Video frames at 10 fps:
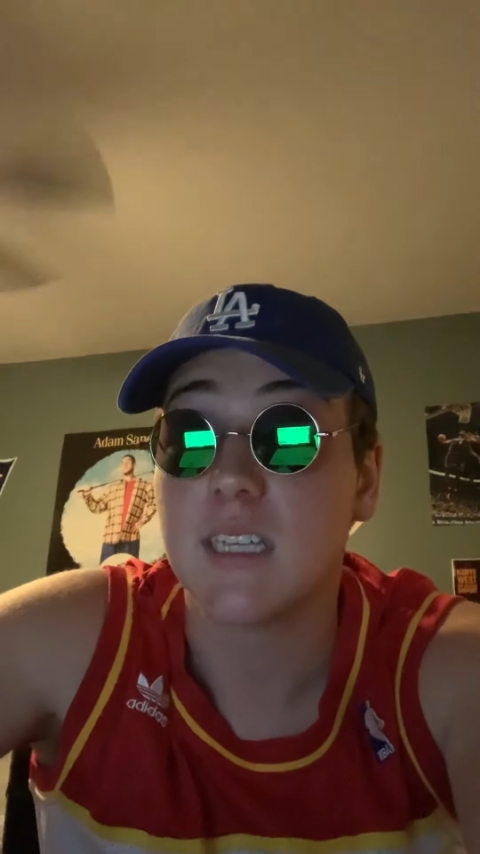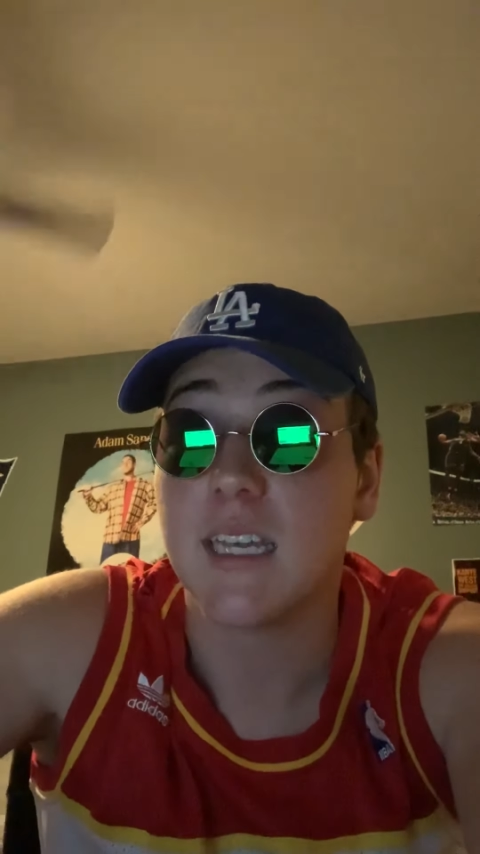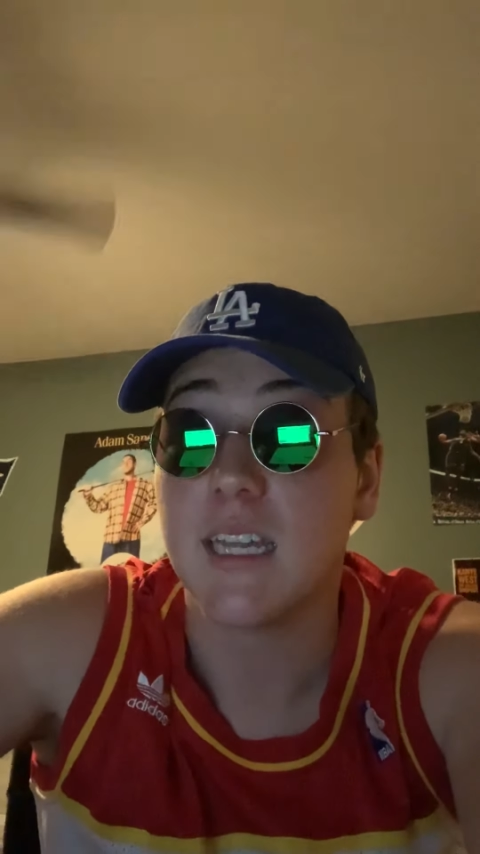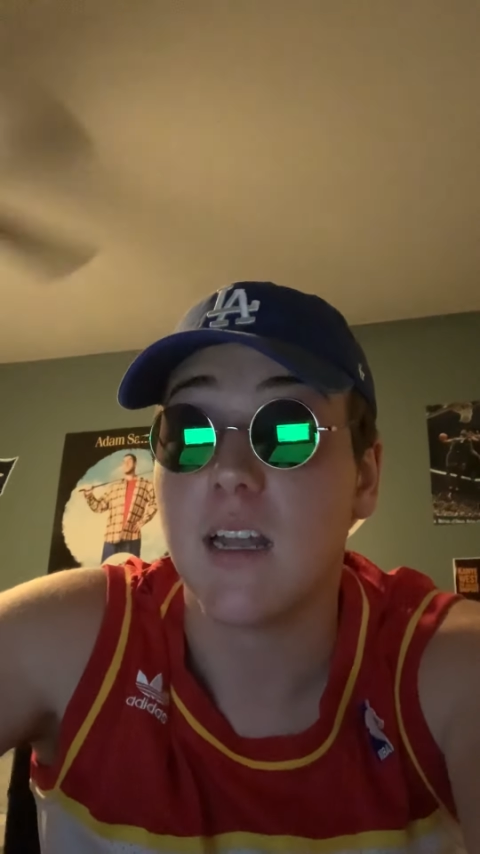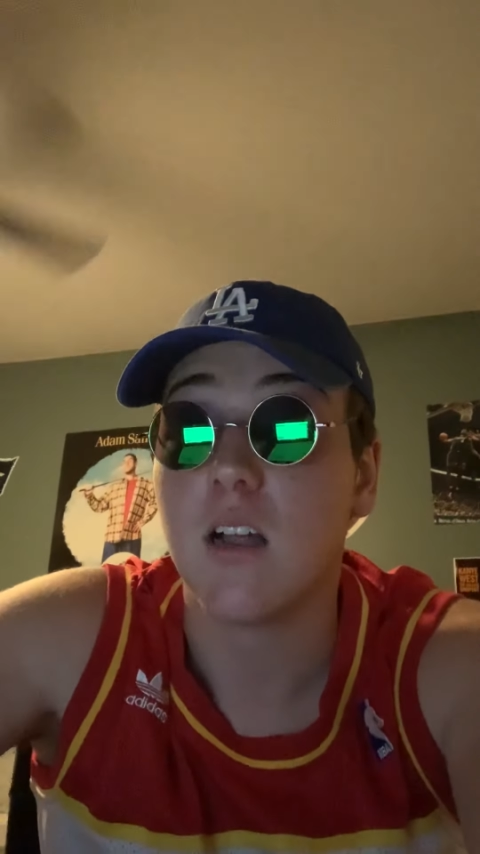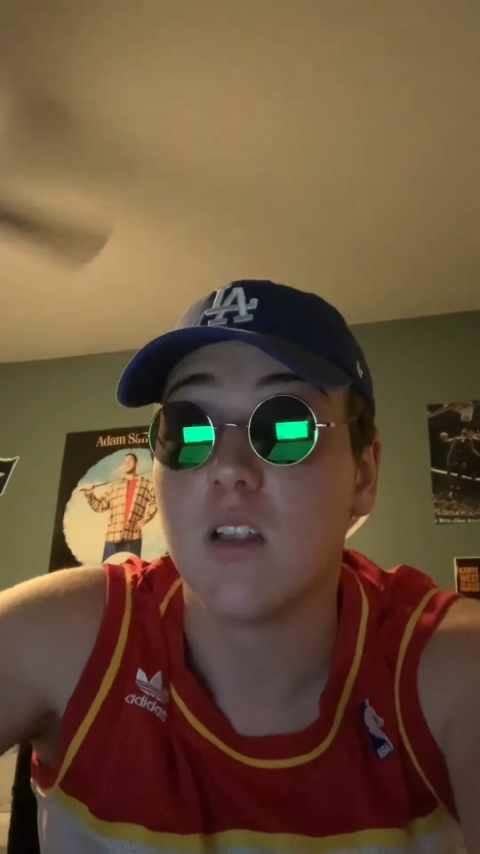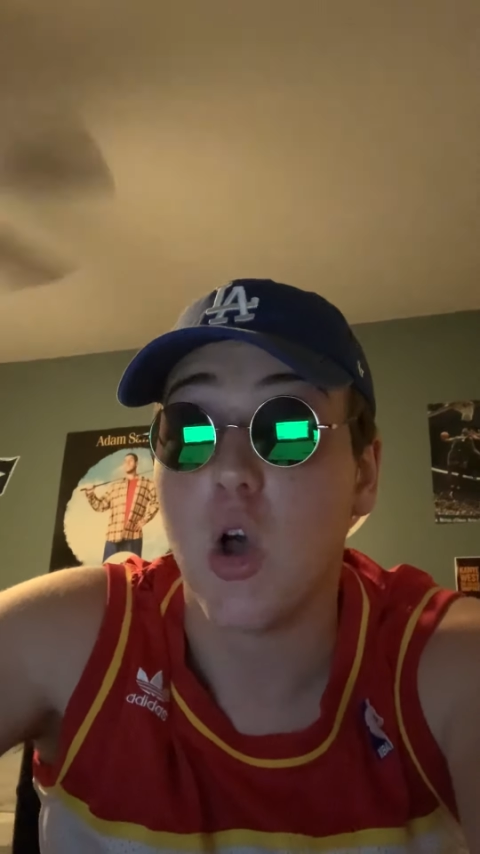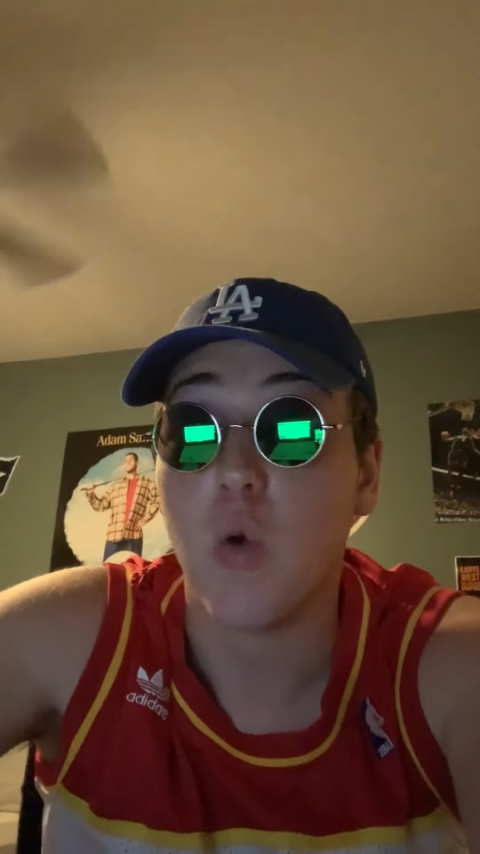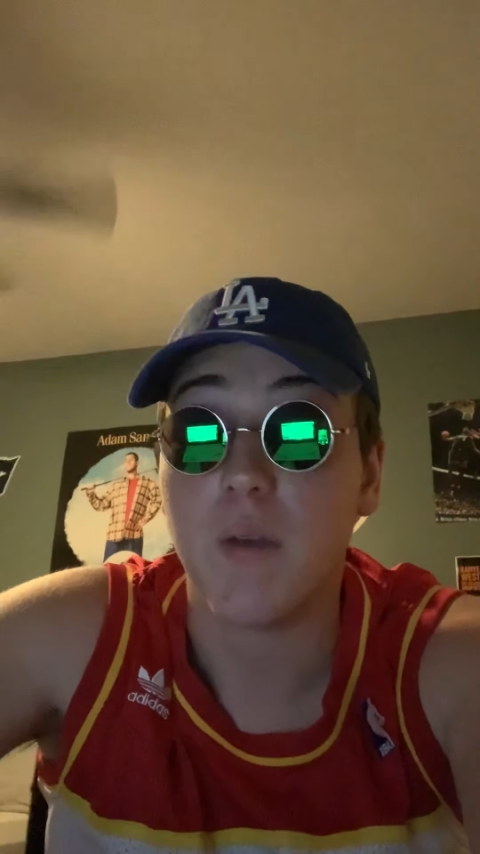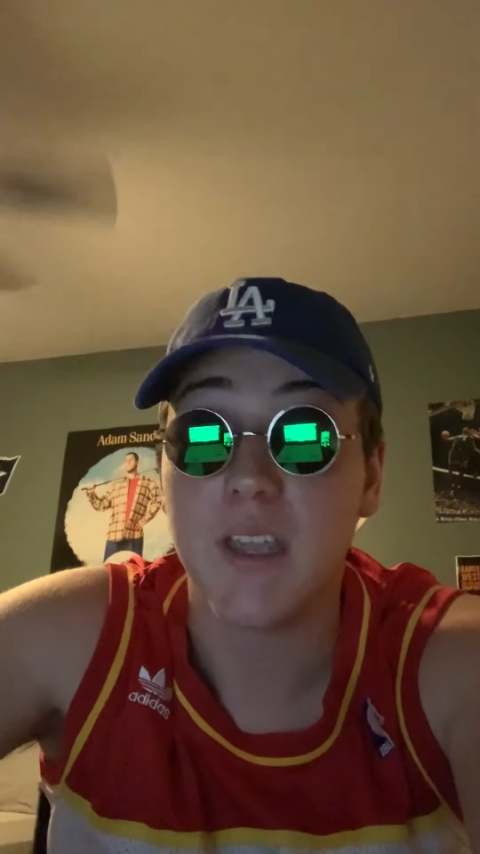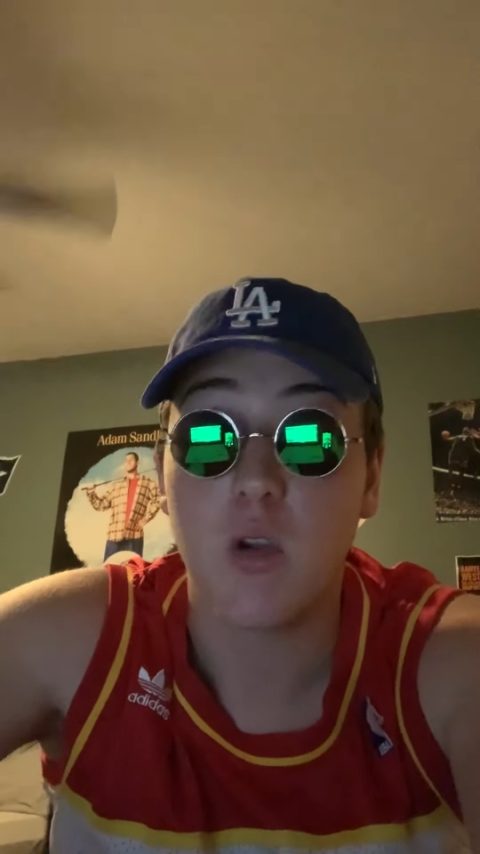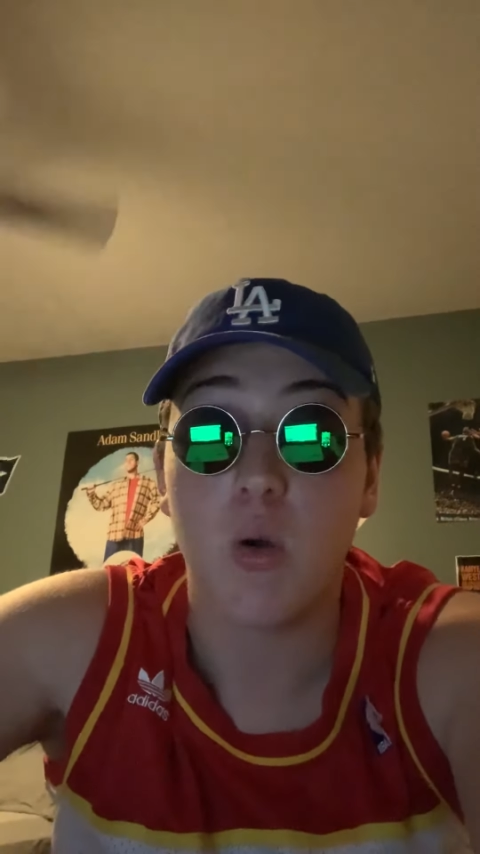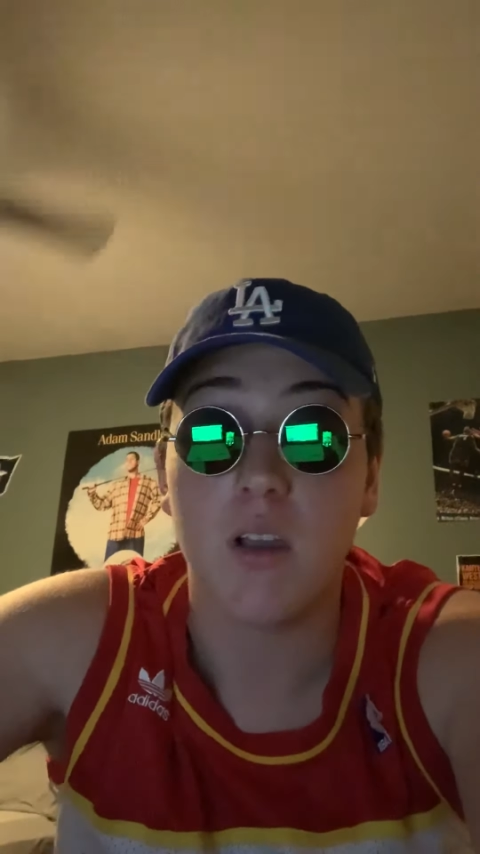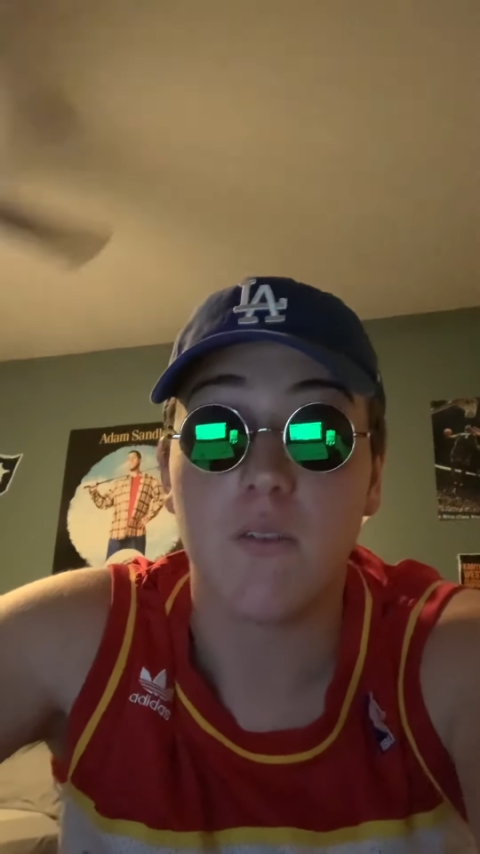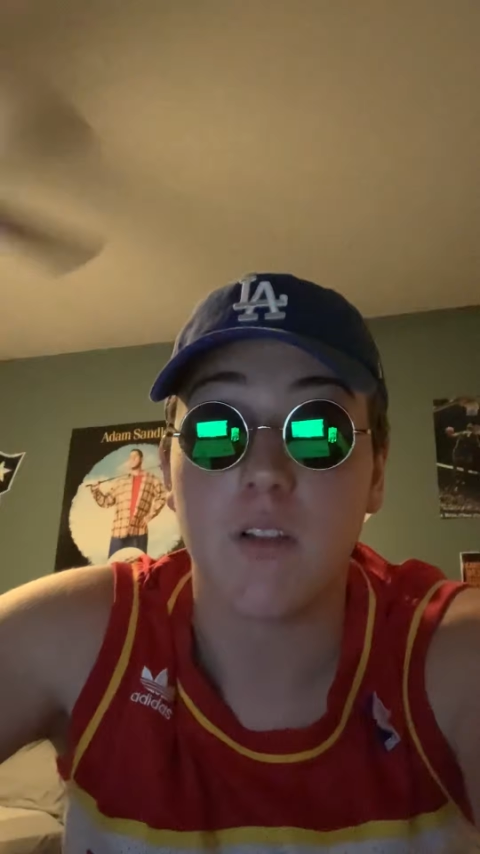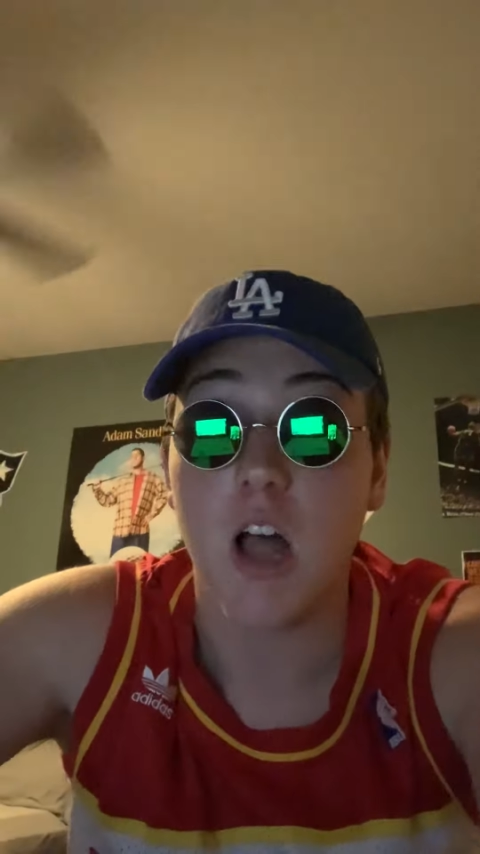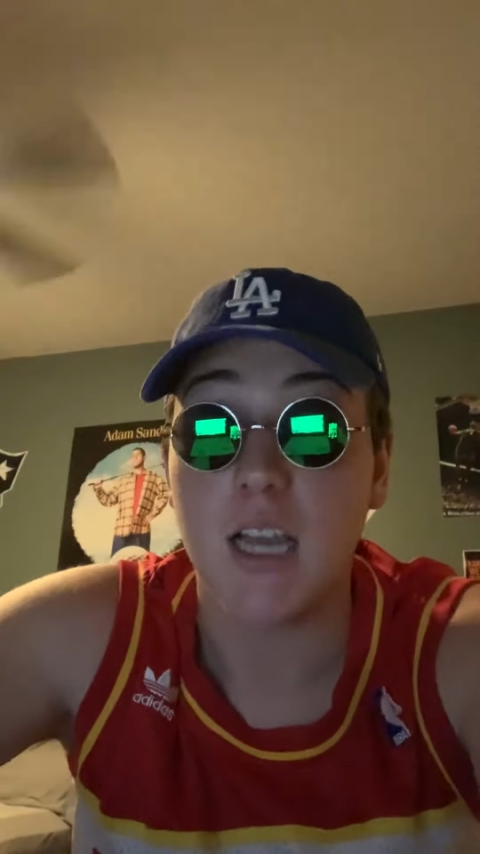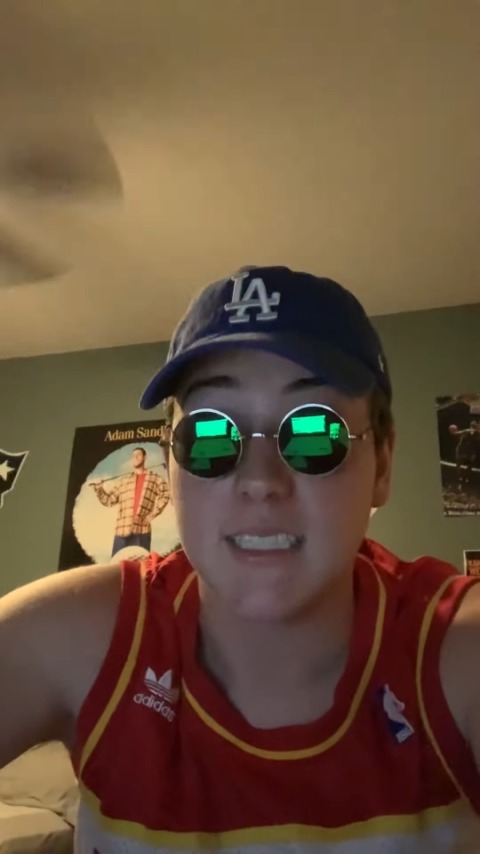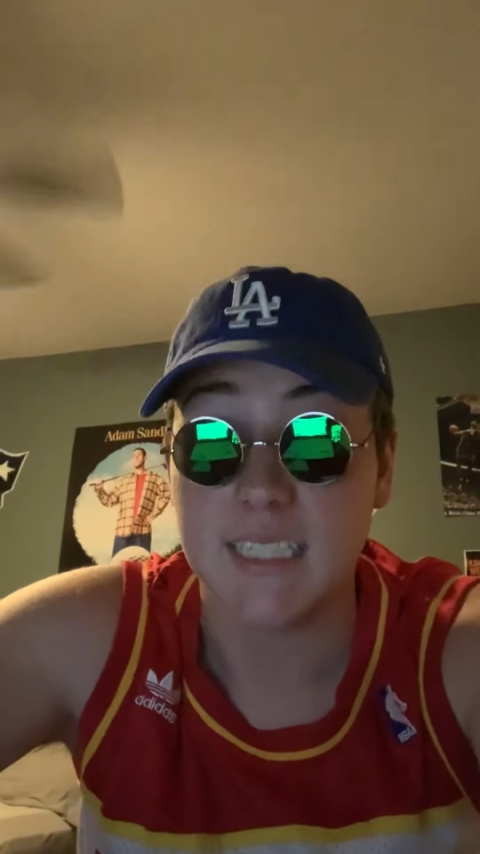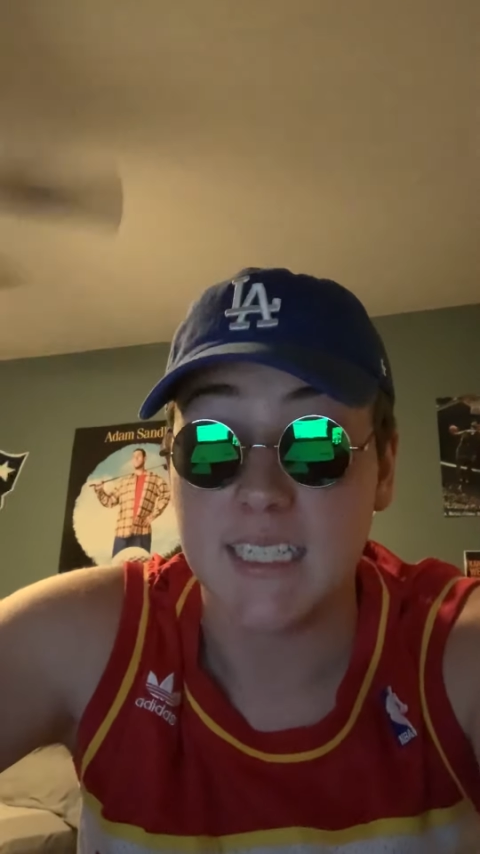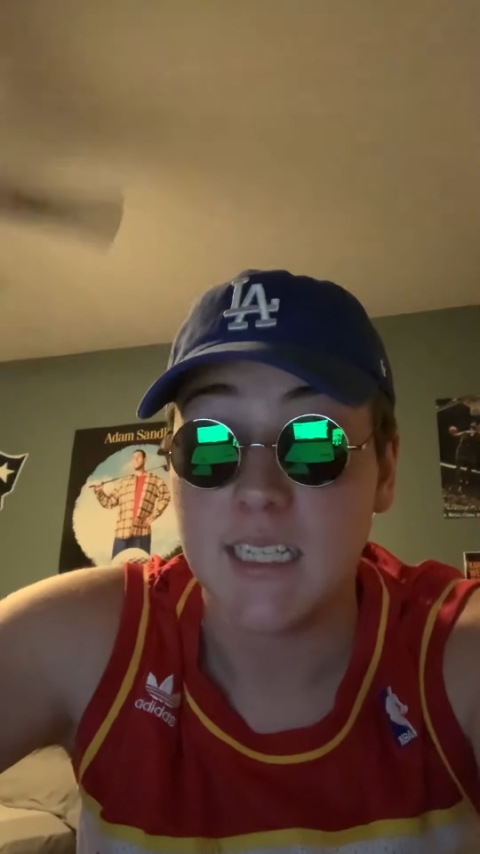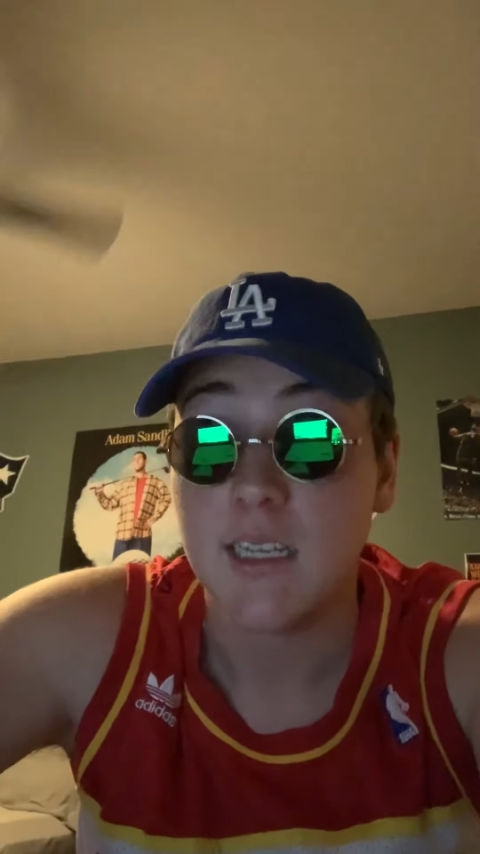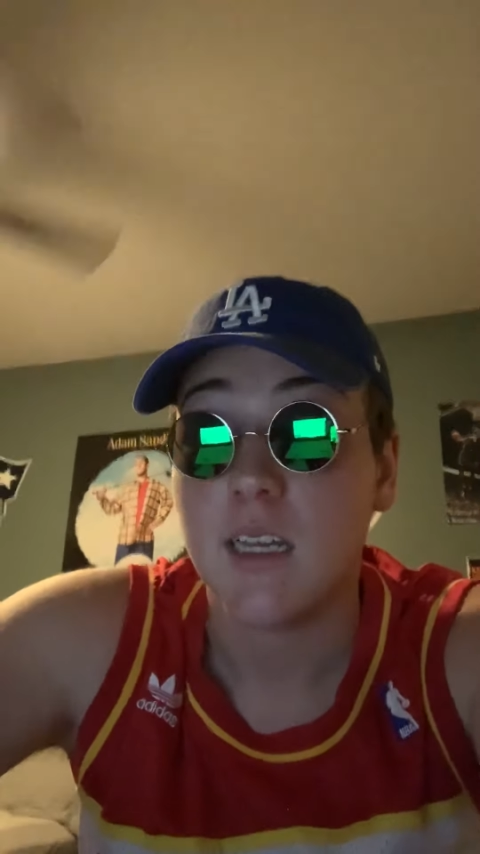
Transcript: in a low recoil velocity,